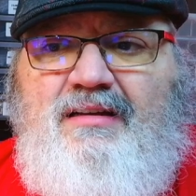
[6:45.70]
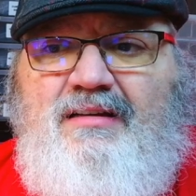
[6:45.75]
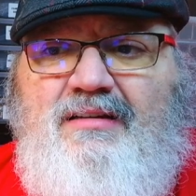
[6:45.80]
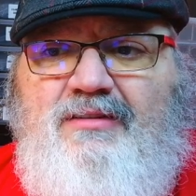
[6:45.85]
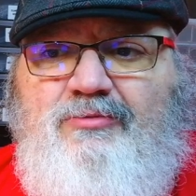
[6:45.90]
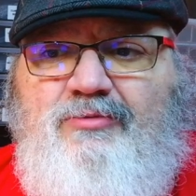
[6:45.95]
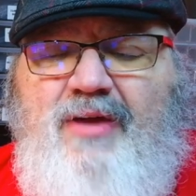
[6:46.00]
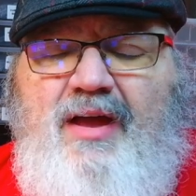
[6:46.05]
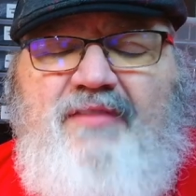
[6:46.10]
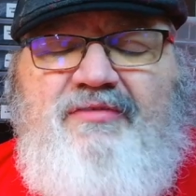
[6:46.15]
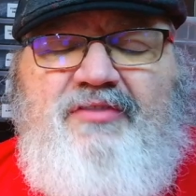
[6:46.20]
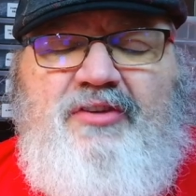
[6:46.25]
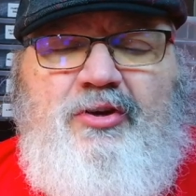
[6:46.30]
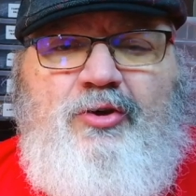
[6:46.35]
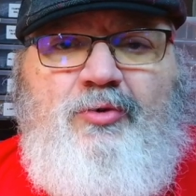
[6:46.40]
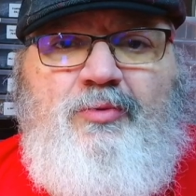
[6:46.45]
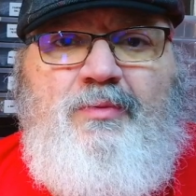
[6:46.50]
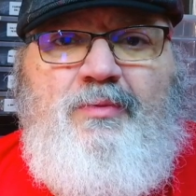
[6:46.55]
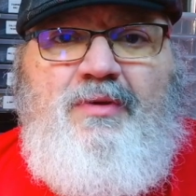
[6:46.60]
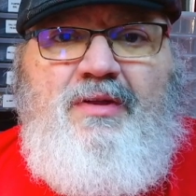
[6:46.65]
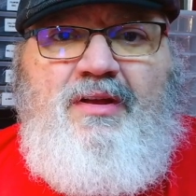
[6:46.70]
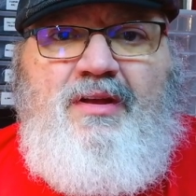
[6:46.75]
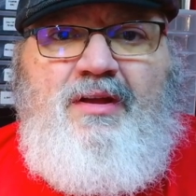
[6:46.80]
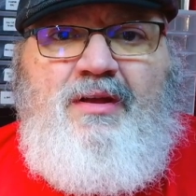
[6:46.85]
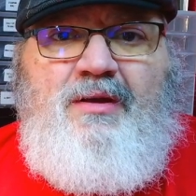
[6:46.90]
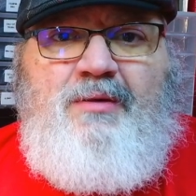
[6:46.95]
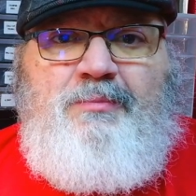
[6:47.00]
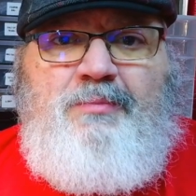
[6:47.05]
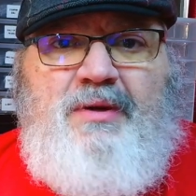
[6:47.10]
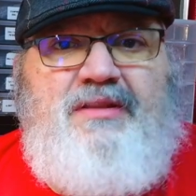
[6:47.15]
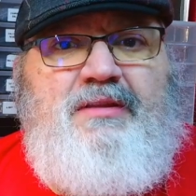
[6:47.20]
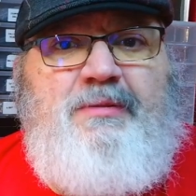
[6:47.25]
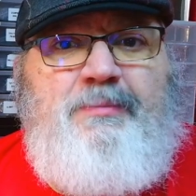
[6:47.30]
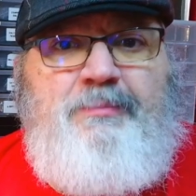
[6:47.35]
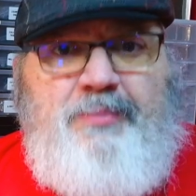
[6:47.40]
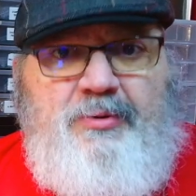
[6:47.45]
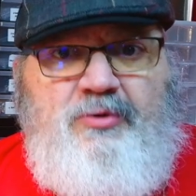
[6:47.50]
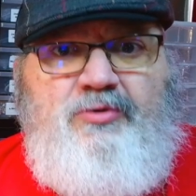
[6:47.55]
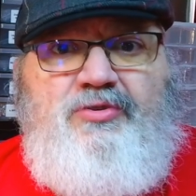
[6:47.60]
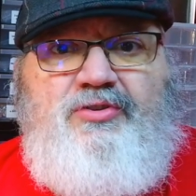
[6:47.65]
revenue, but to
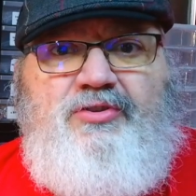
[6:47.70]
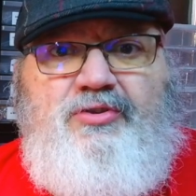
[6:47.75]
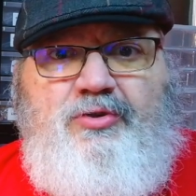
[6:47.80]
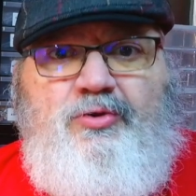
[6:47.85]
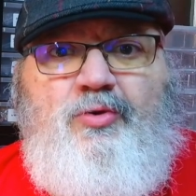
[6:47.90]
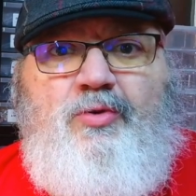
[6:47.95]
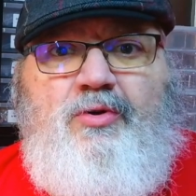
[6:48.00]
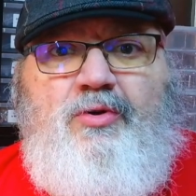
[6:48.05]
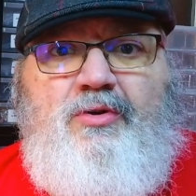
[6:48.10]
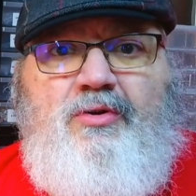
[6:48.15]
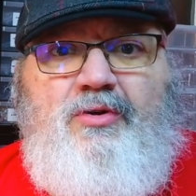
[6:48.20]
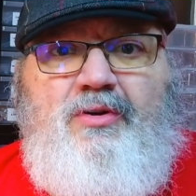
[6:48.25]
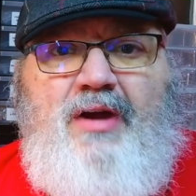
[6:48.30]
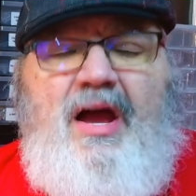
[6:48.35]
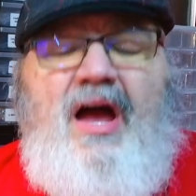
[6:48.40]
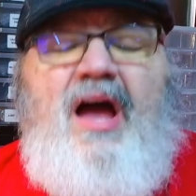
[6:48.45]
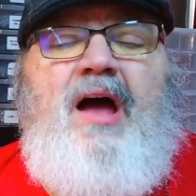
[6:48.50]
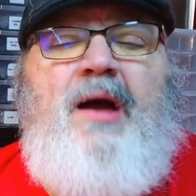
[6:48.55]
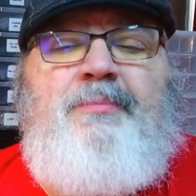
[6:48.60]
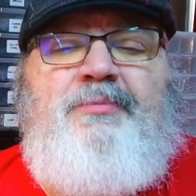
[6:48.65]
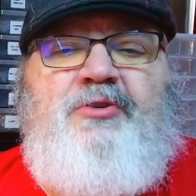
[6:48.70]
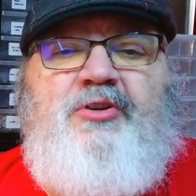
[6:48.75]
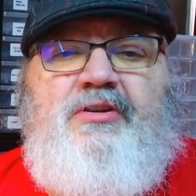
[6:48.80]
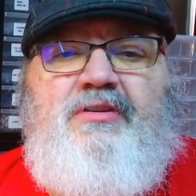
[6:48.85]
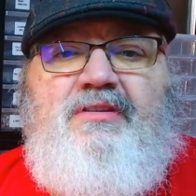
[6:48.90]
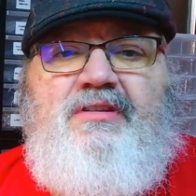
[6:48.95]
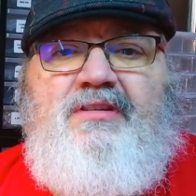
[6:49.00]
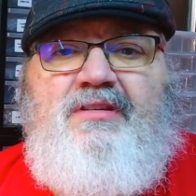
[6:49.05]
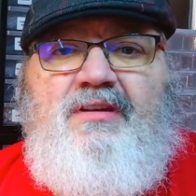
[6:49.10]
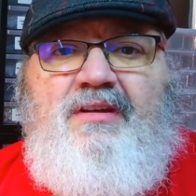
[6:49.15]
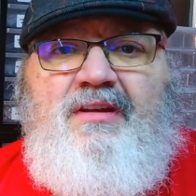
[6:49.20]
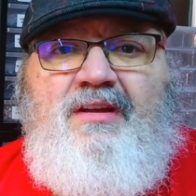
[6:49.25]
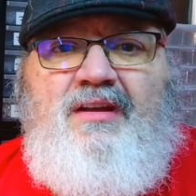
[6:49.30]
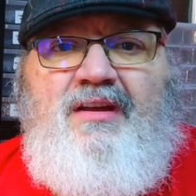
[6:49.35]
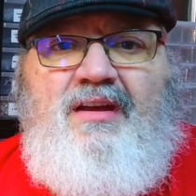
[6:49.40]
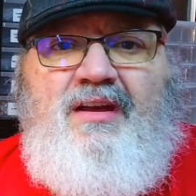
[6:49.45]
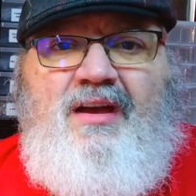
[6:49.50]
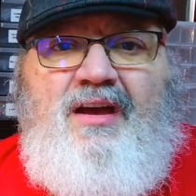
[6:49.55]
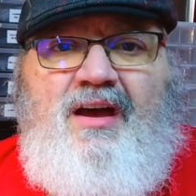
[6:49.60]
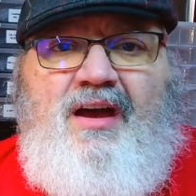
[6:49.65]
boost your options,
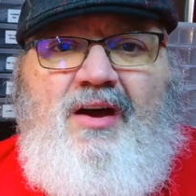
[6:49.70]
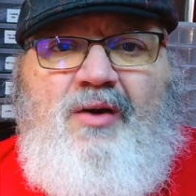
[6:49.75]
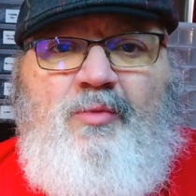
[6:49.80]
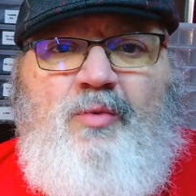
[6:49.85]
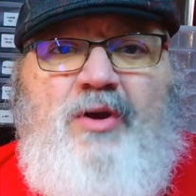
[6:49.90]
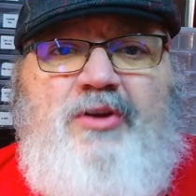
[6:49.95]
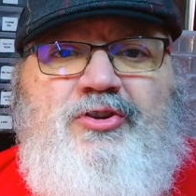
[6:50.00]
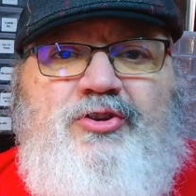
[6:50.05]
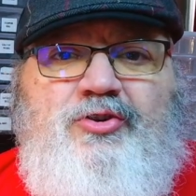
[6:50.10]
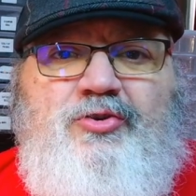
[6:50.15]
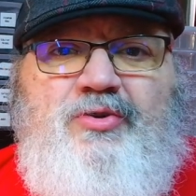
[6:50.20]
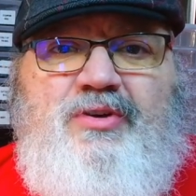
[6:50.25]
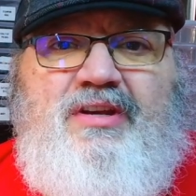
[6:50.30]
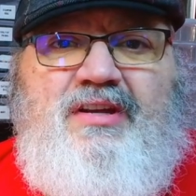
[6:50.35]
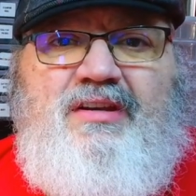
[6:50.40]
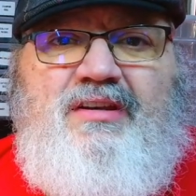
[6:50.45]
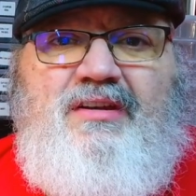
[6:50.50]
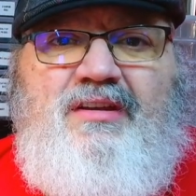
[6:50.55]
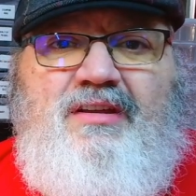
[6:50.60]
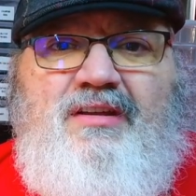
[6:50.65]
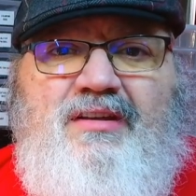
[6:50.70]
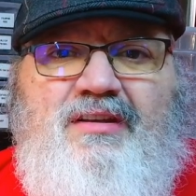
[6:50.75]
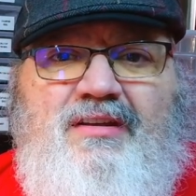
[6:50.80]
what you can